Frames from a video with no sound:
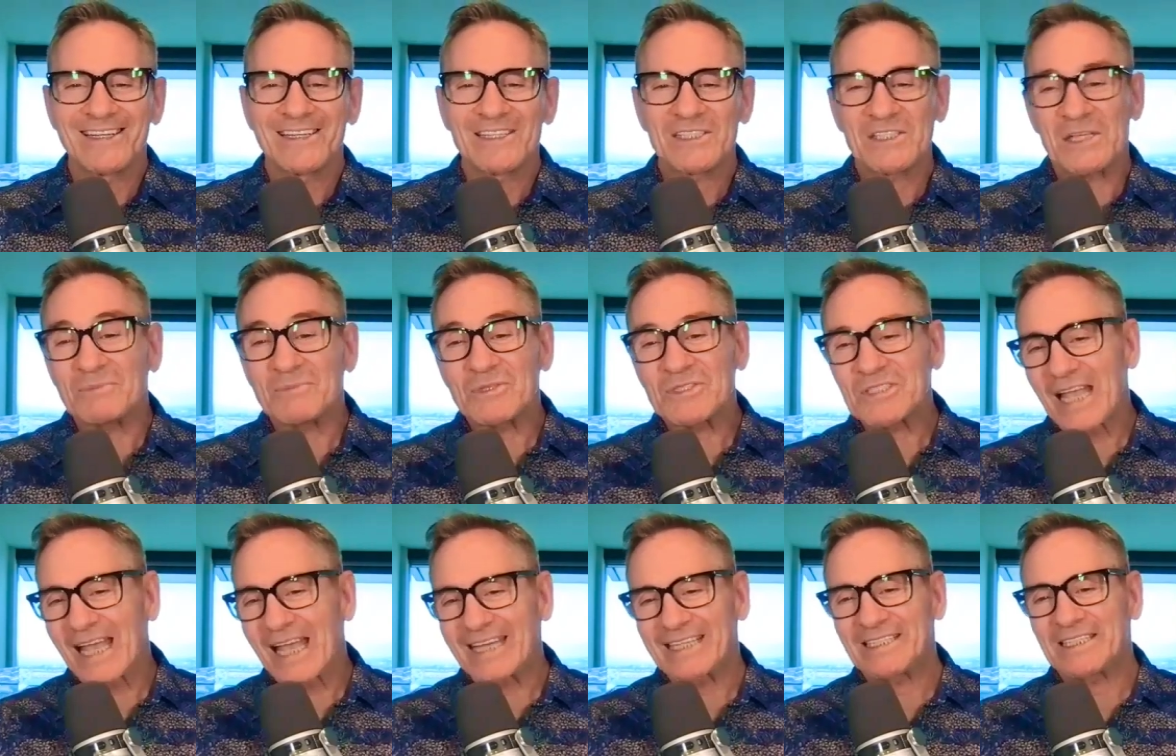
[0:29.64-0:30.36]
Some
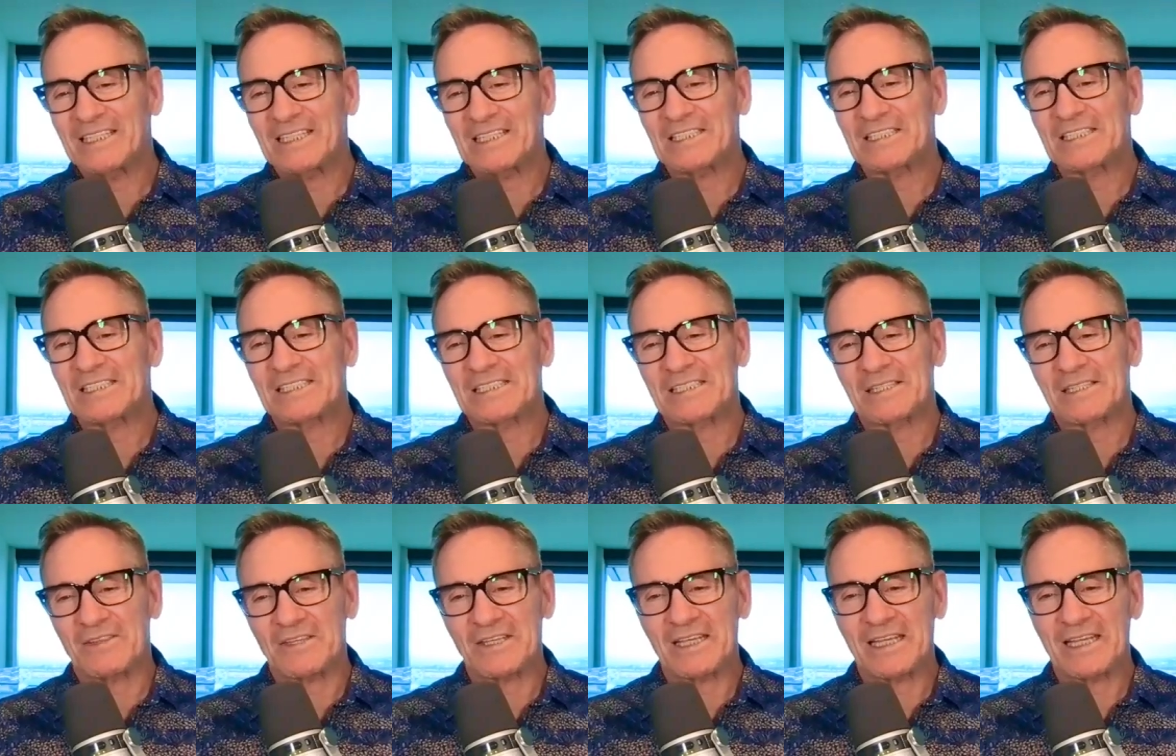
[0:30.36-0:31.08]

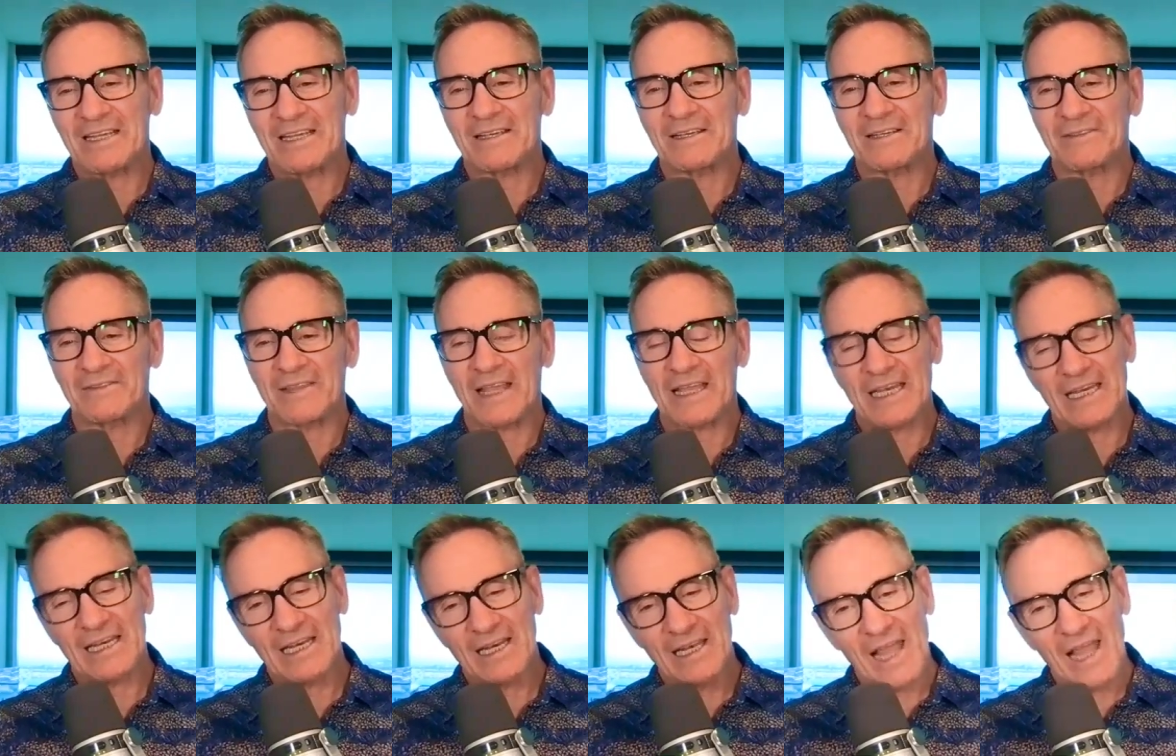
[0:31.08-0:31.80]
scientists think
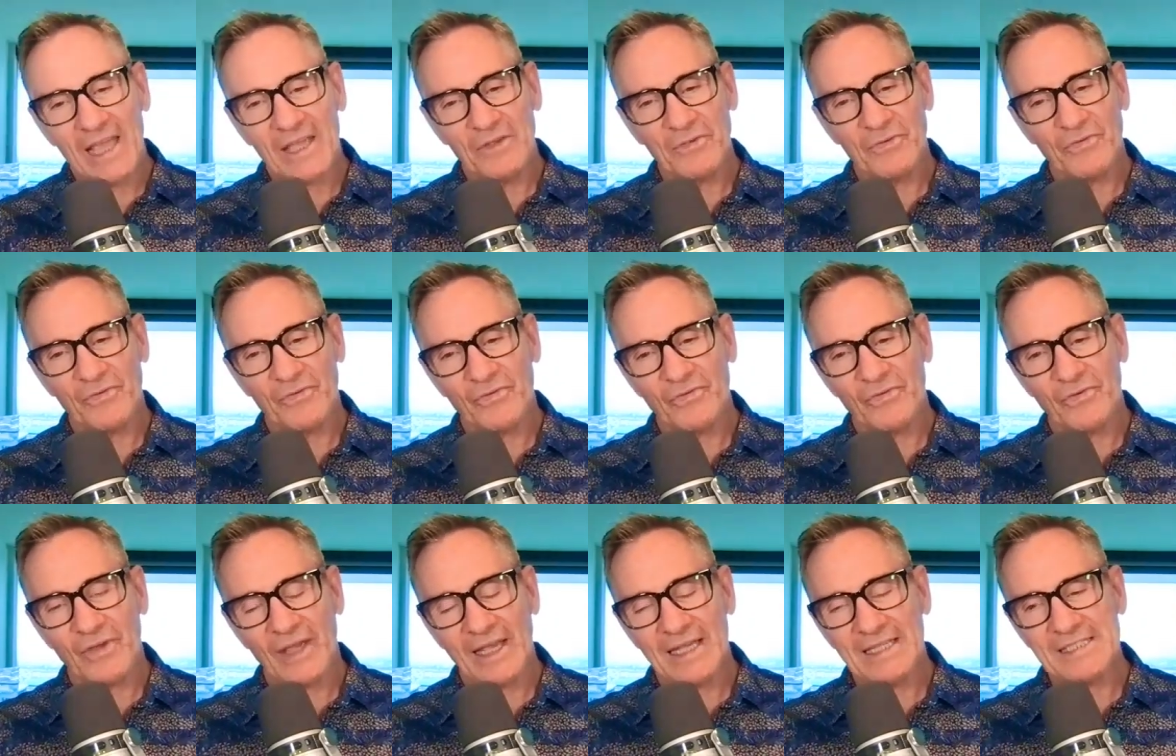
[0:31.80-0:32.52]
that in
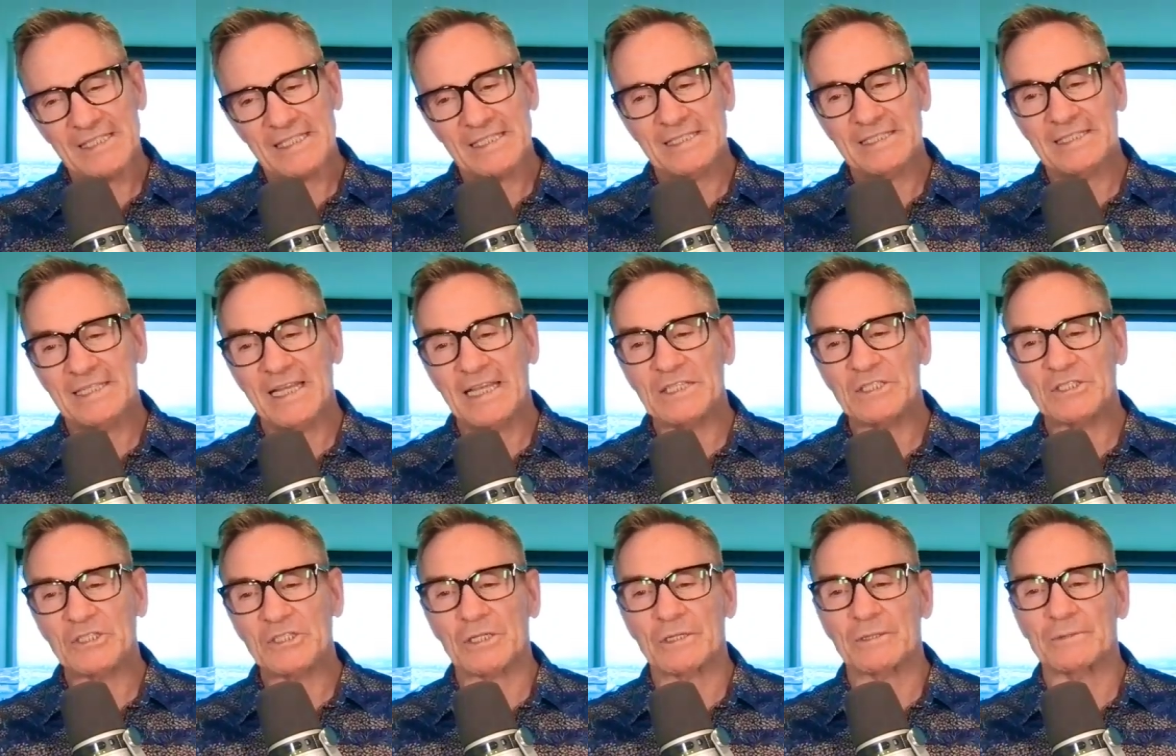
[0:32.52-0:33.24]
life, as in
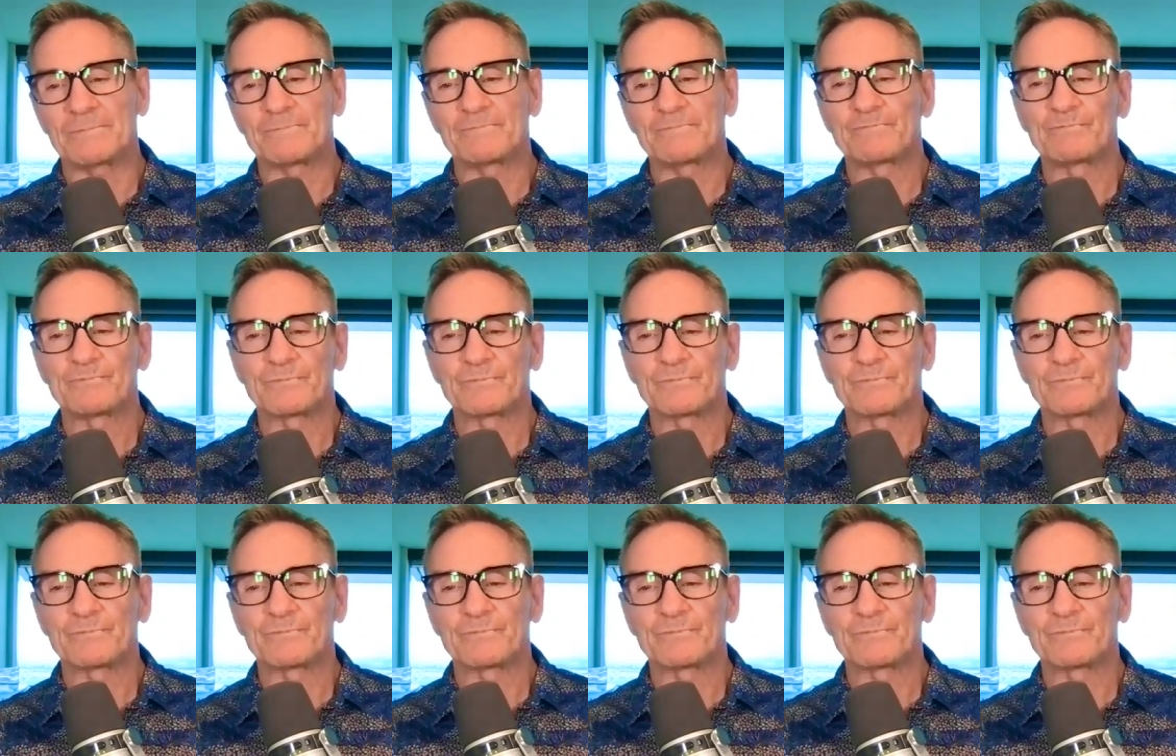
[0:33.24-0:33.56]
nature,